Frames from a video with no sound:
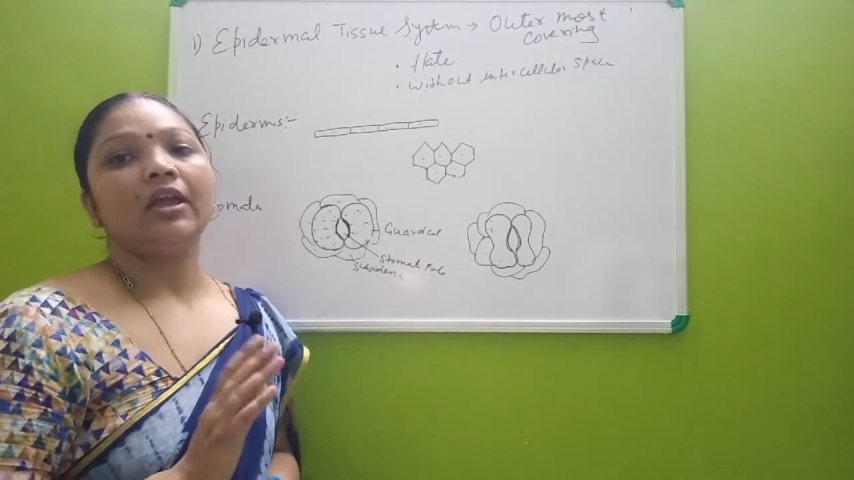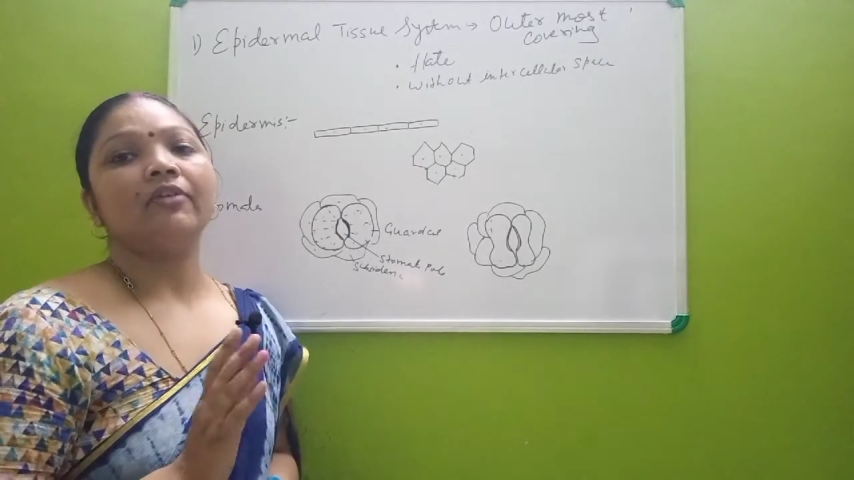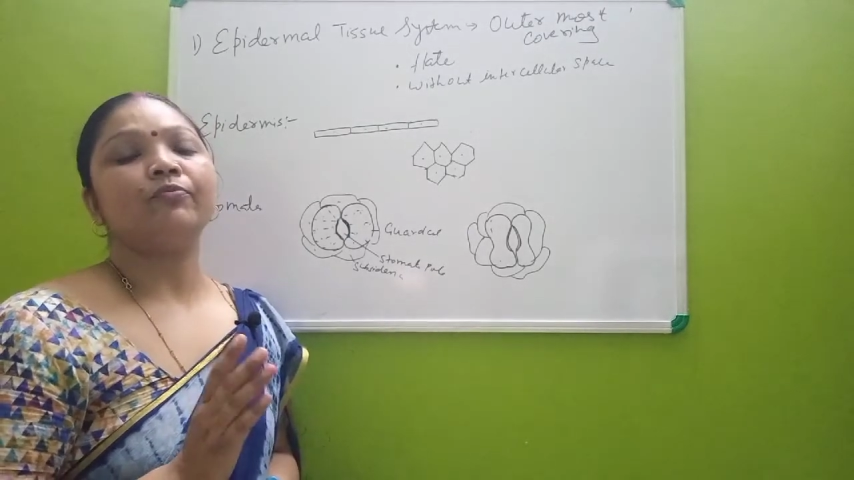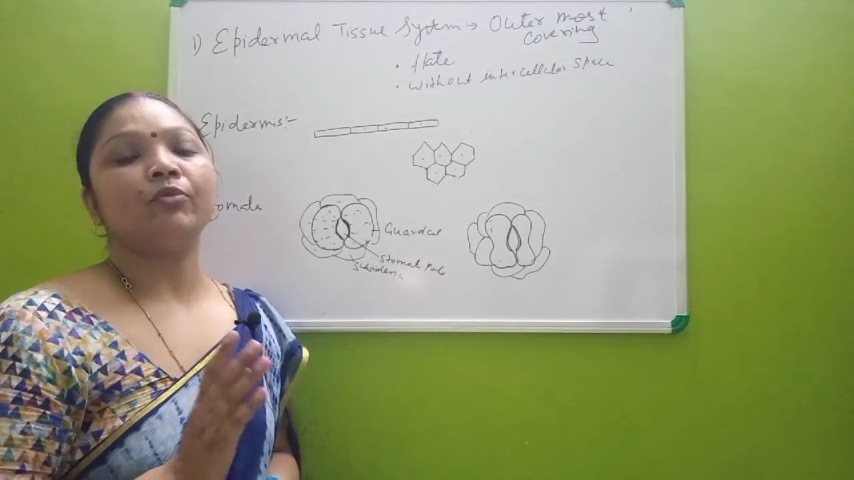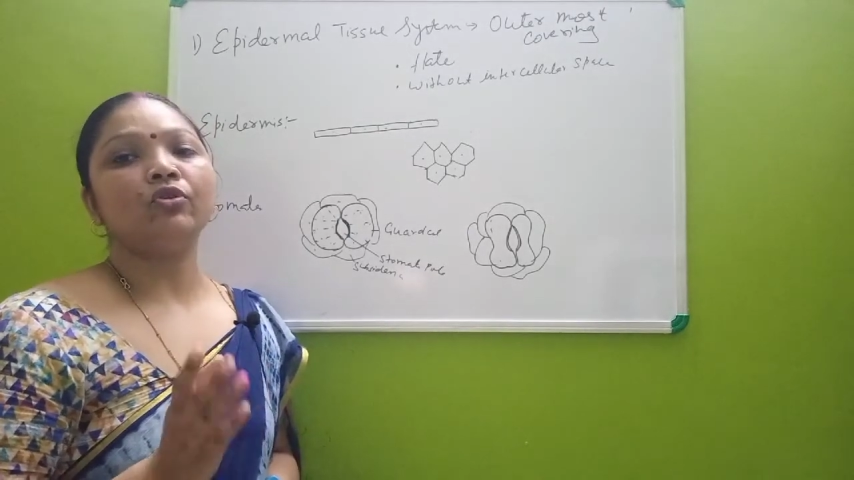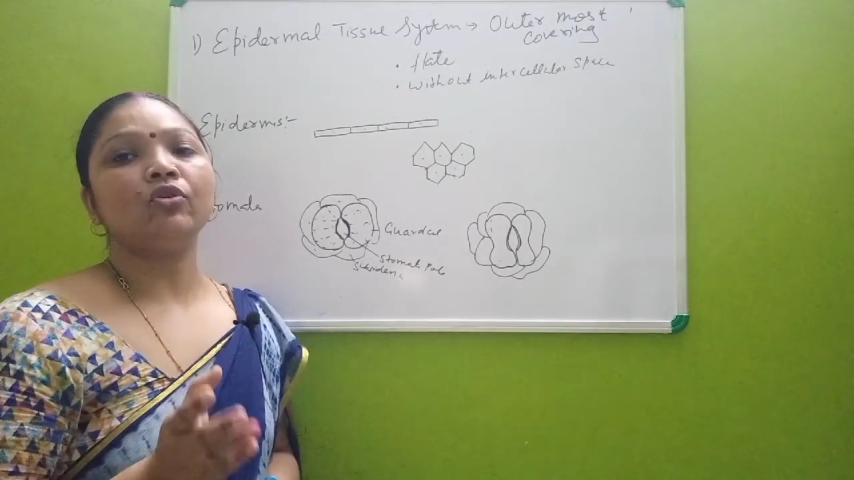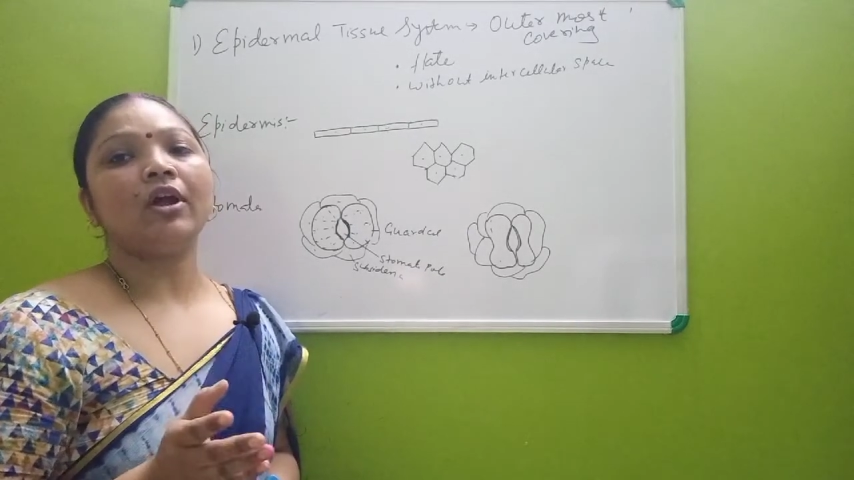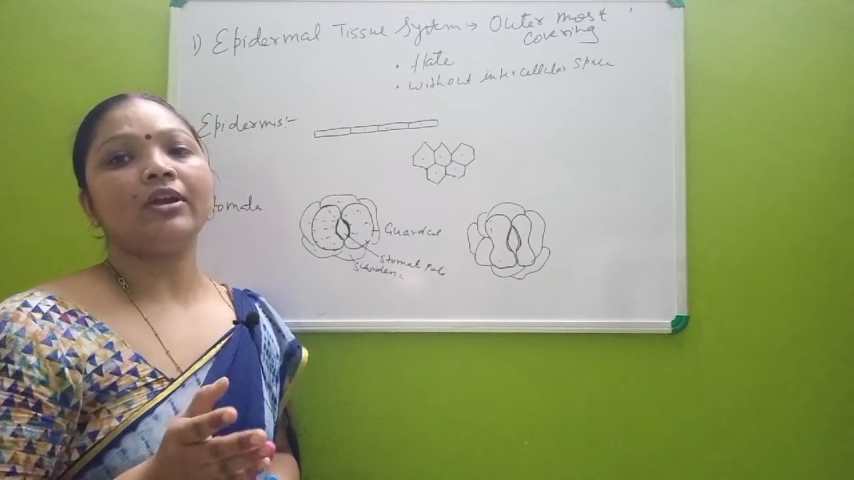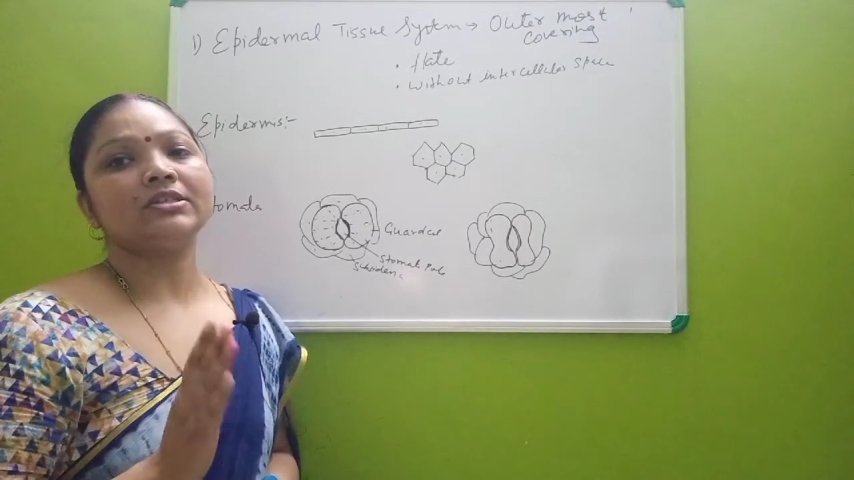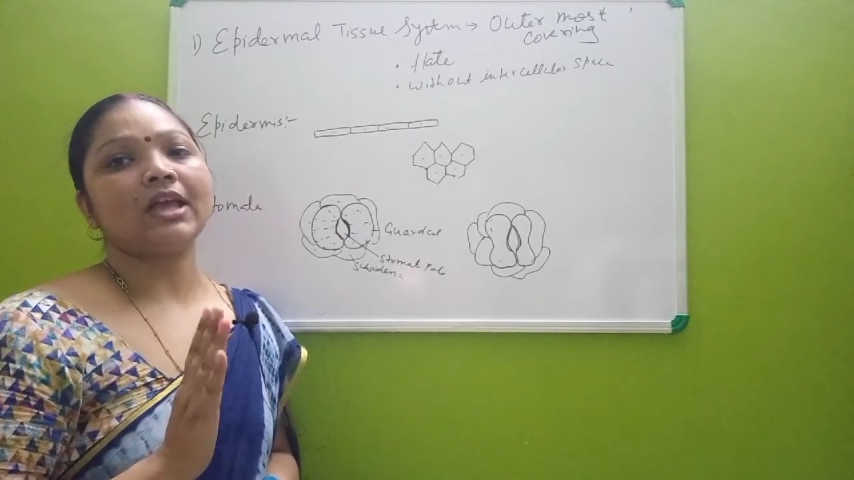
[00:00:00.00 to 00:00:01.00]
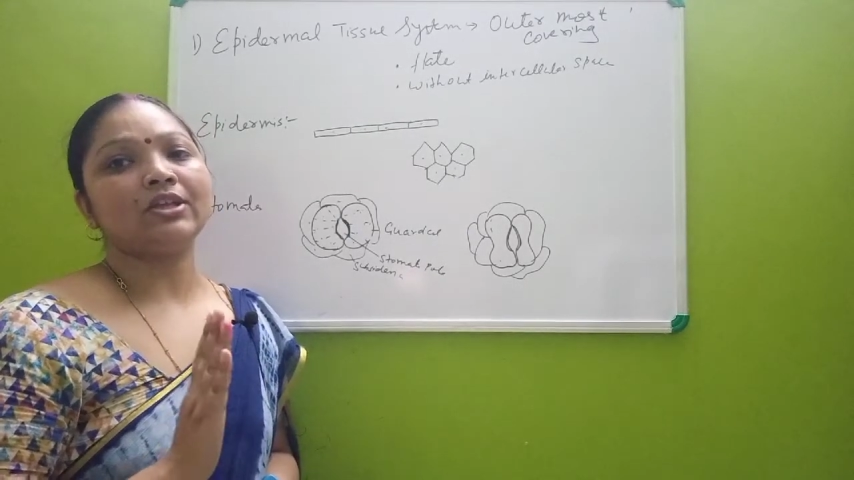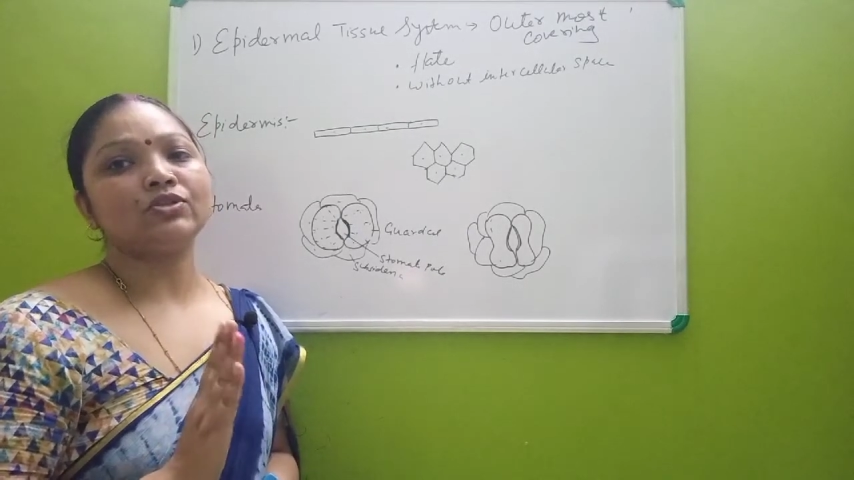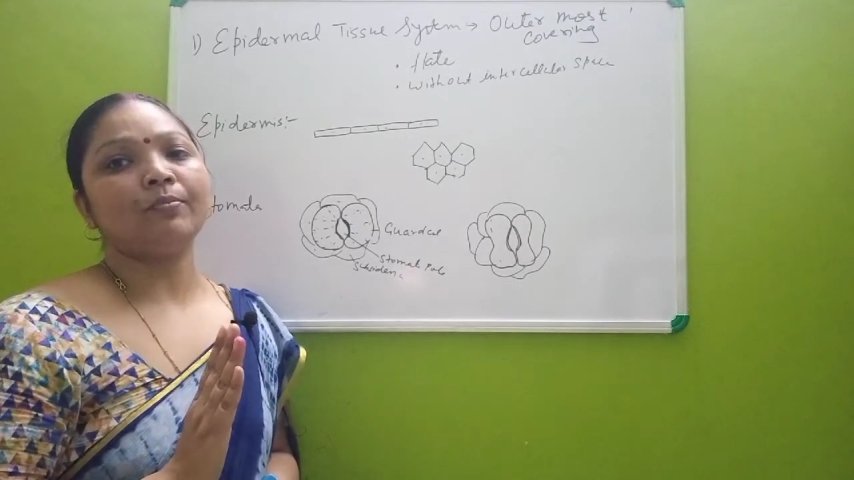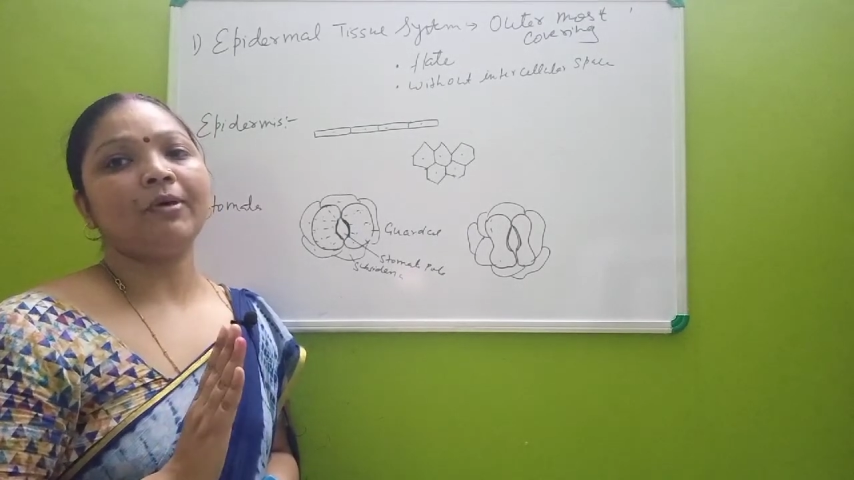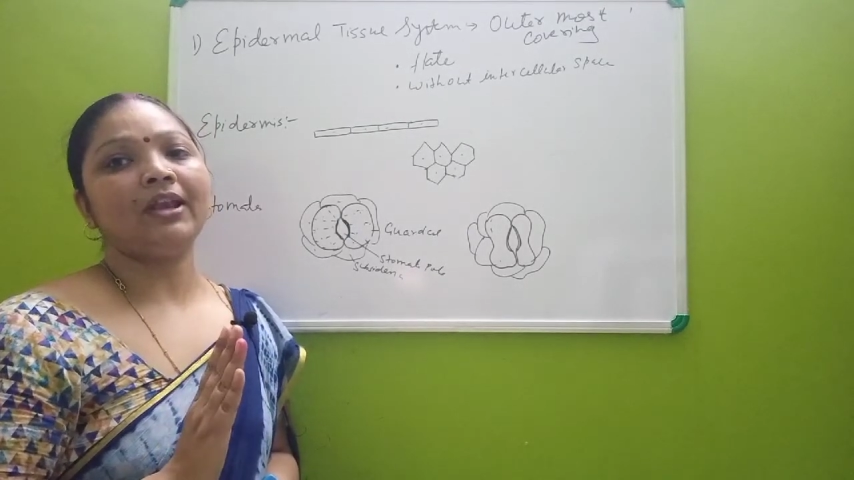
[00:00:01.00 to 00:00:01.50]
if monocot is
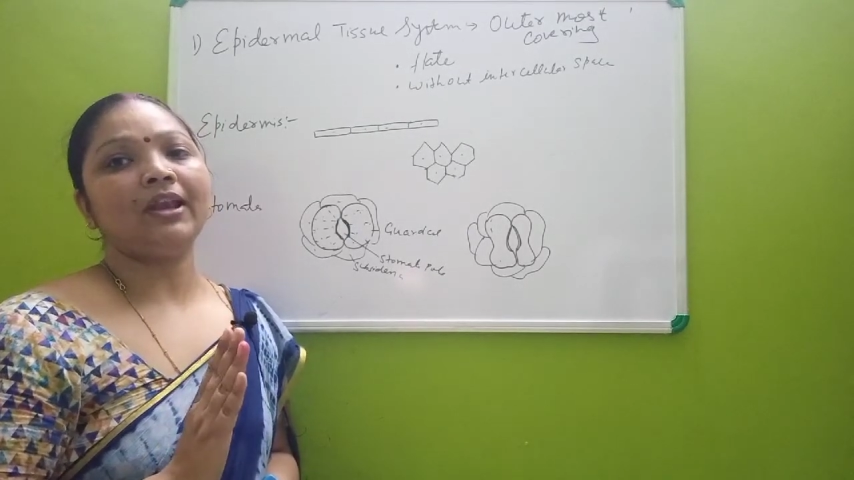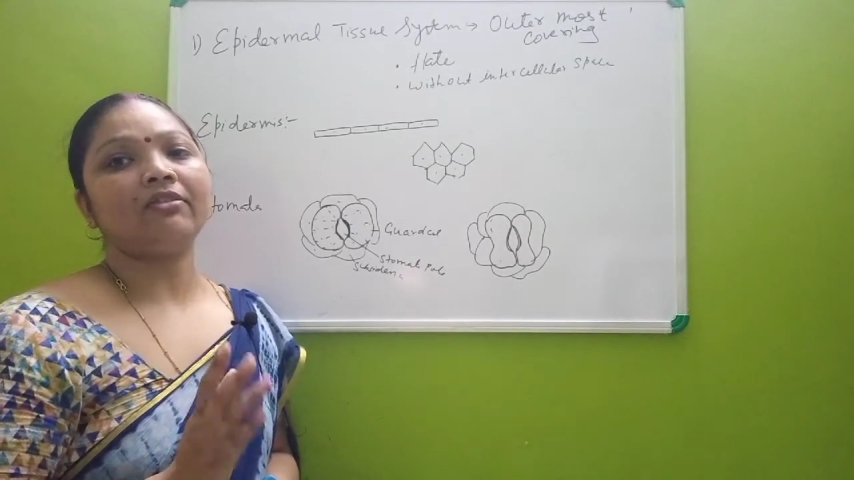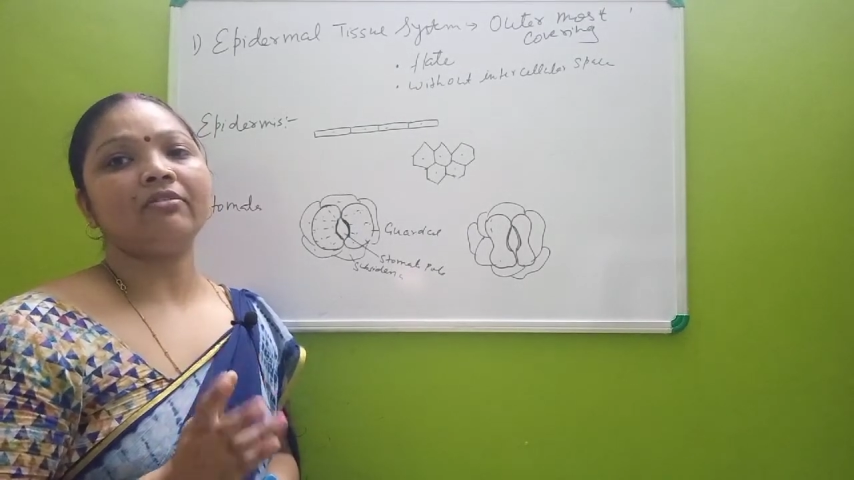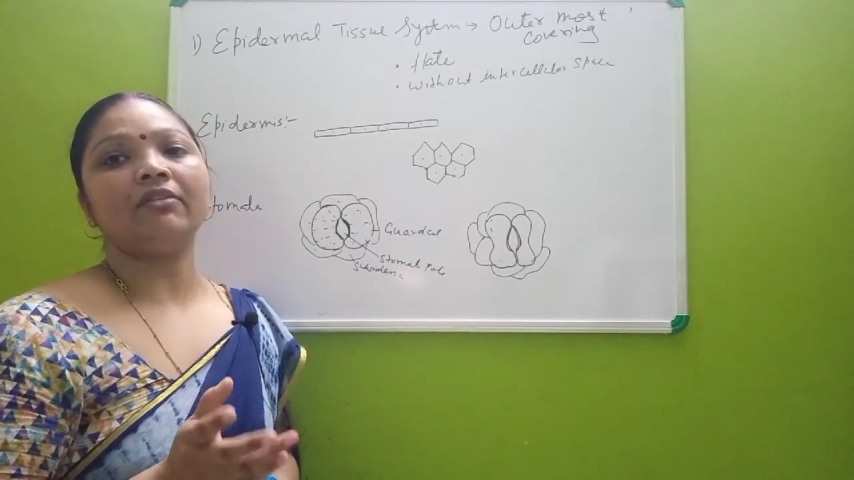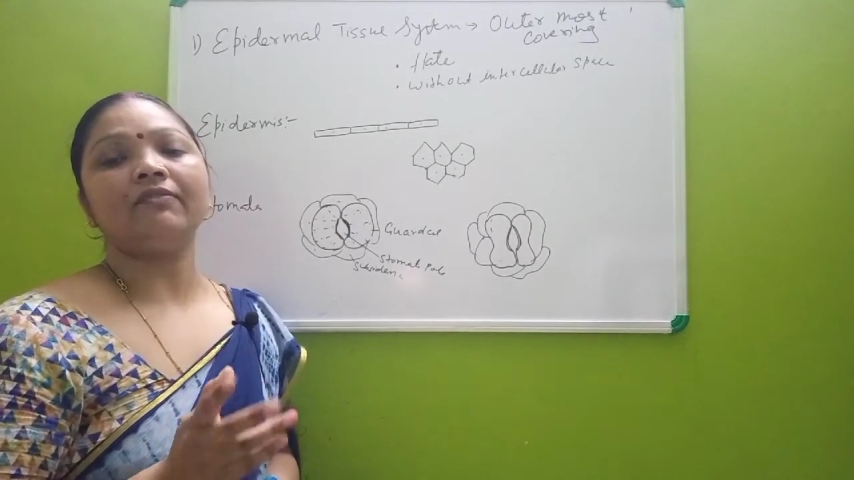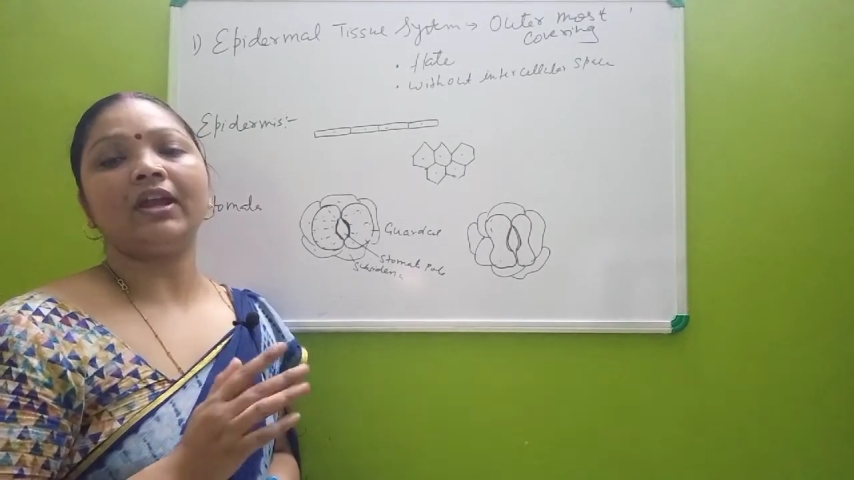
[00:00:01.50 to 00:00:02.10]
isobilateral,